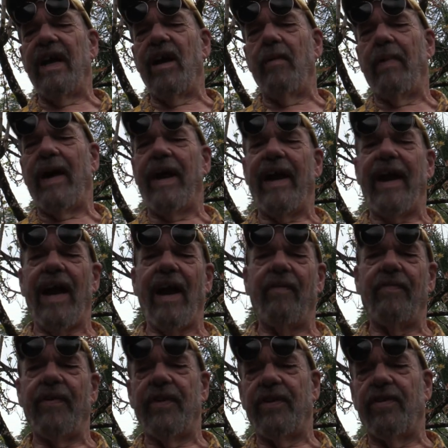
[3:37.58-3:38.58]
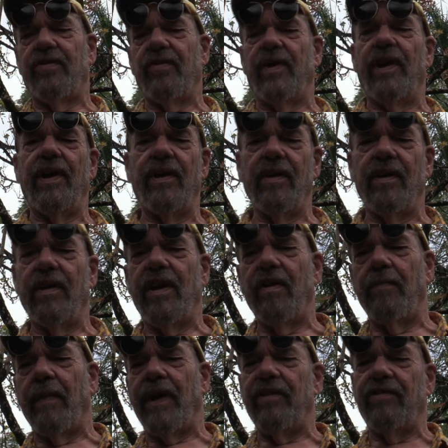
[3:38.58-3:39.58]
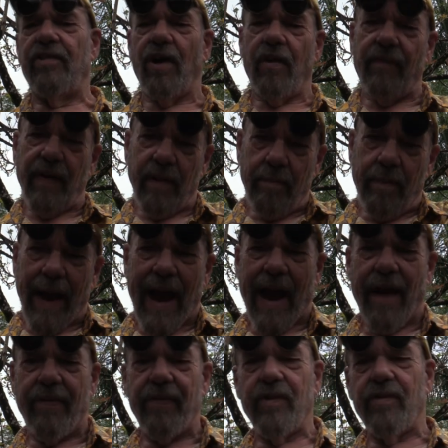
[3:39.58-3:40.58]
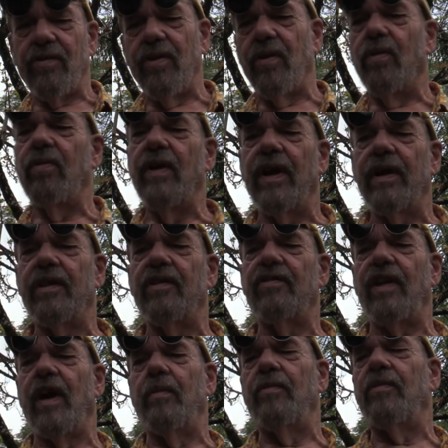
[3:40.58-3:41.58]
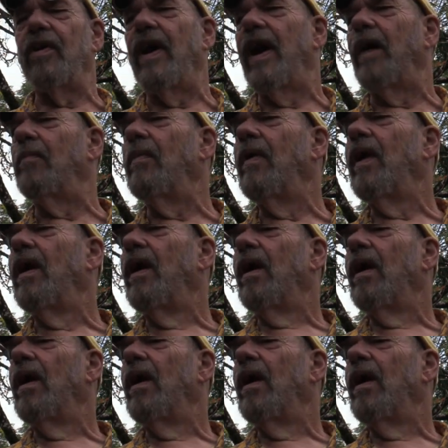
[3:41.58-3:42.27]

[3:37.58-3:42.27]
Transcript: hit about half of the tree and give myself a bath too at the same time.